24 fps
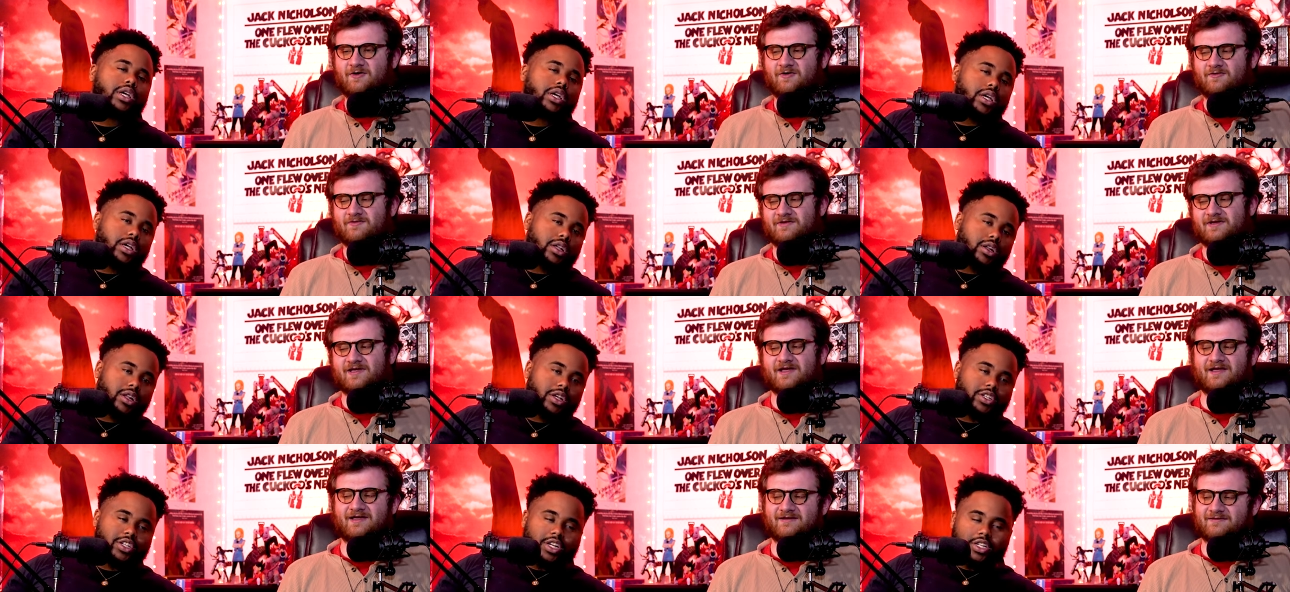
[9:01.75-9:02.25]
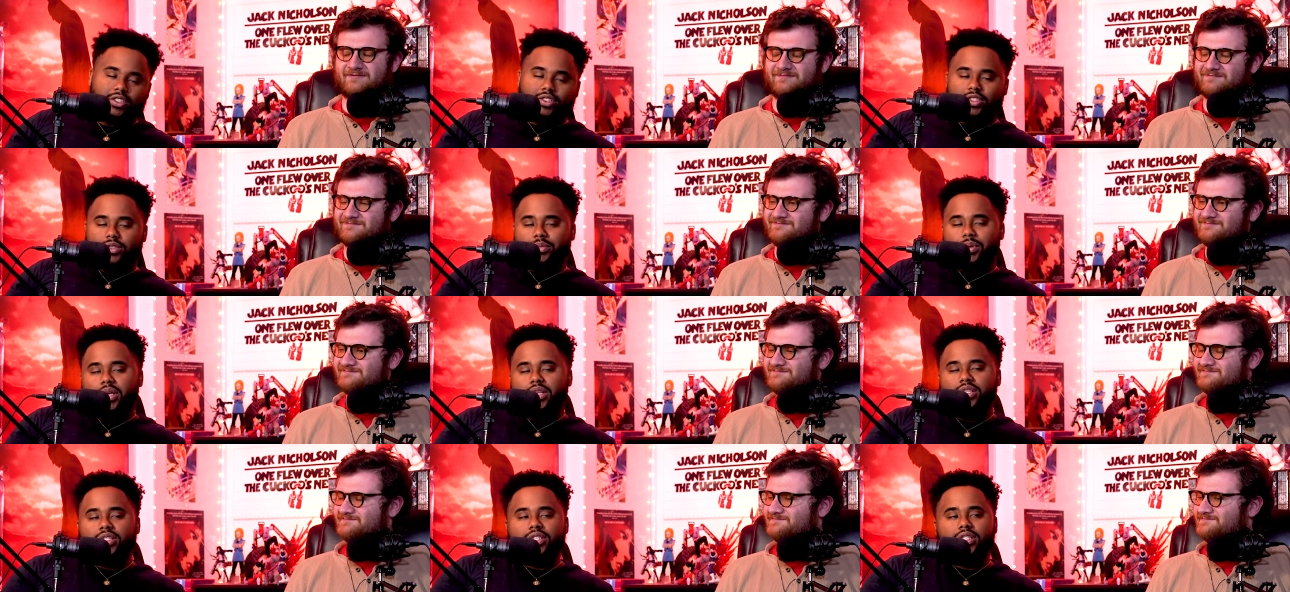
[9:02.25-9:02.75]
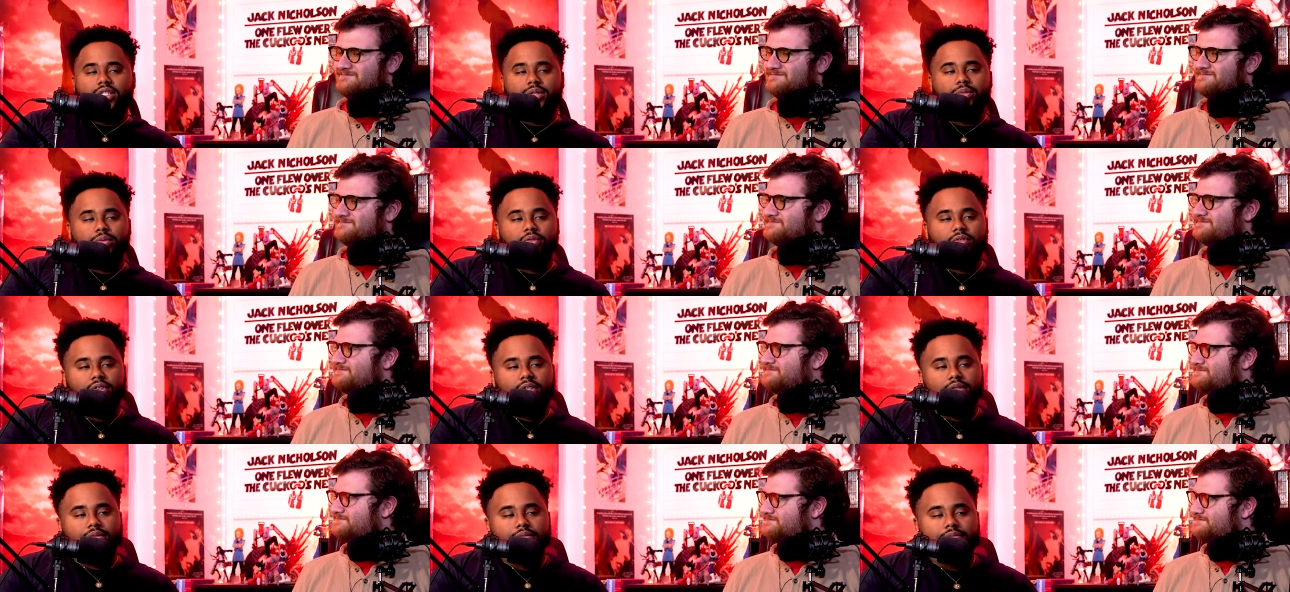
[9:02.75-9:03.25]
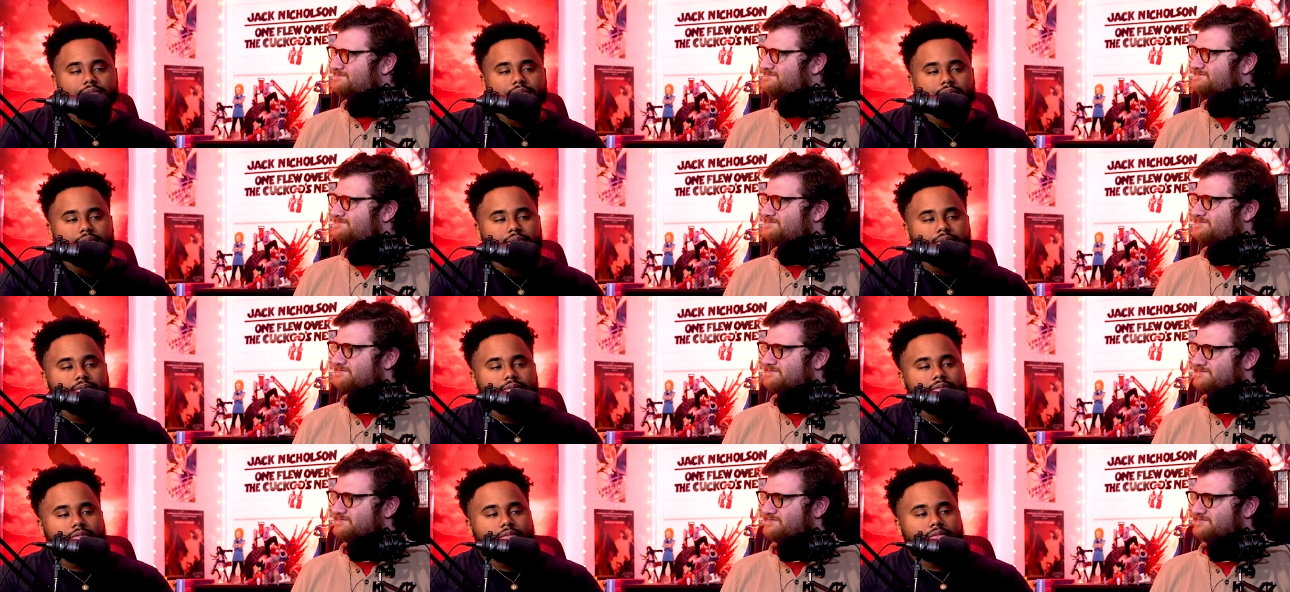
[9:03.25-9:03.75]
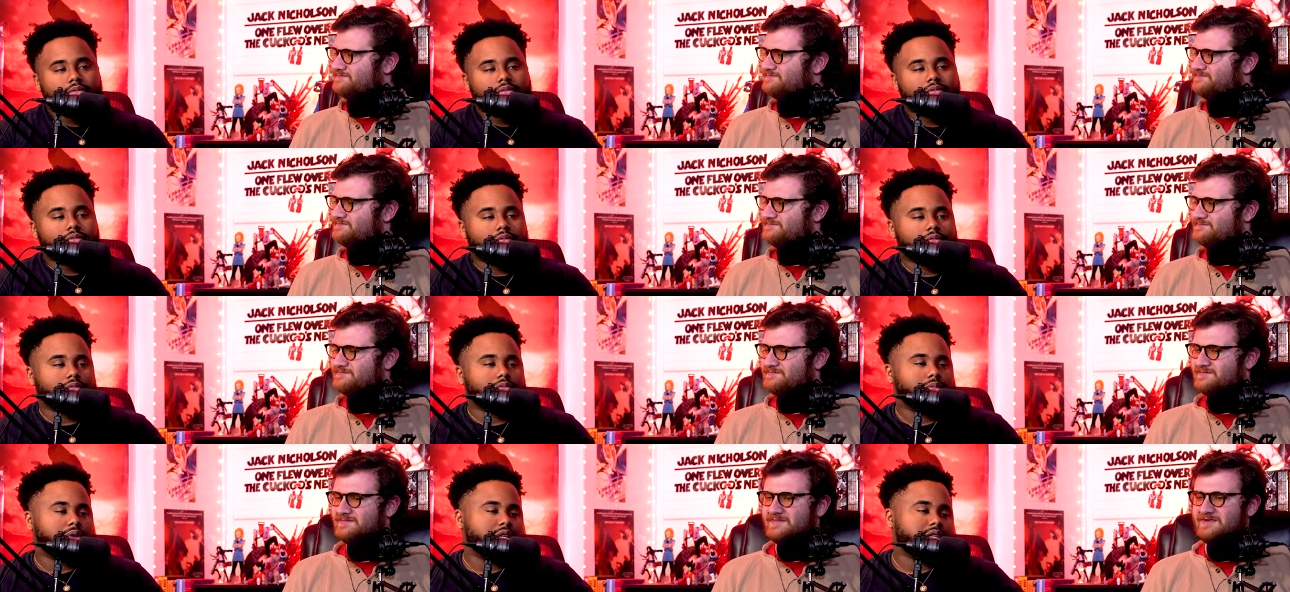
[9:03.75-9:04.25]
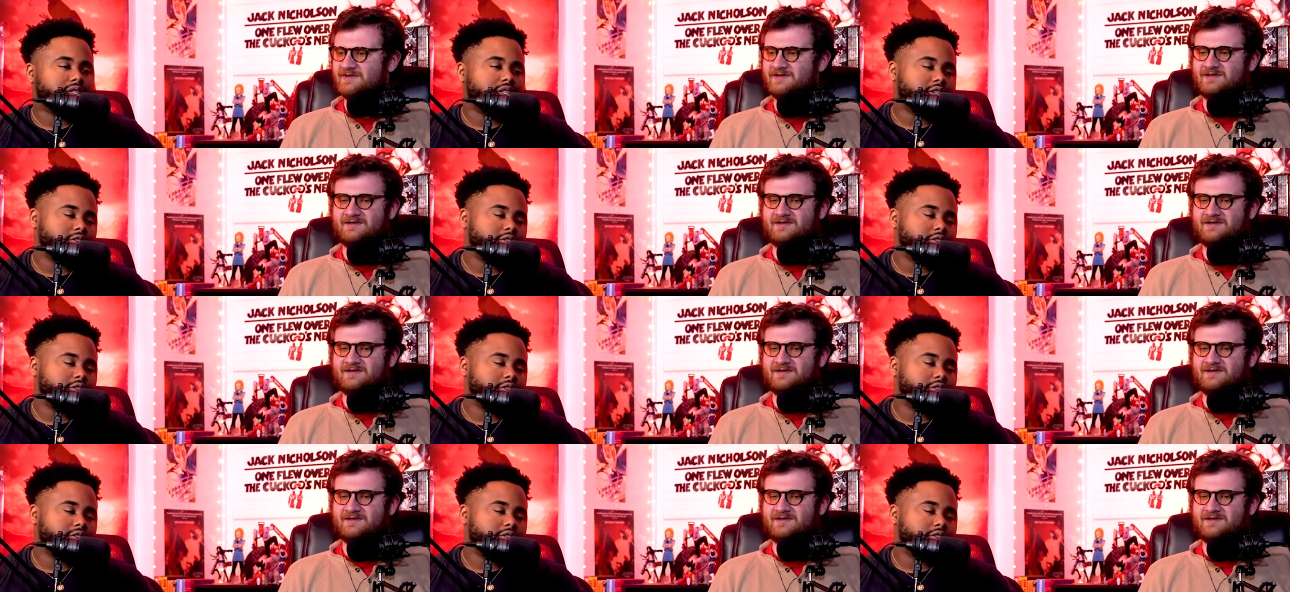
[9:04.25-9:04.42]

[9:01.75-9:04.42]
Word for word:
Speaker 1: Oh yeah, shots of space in this movie. Mm-hmm. But it's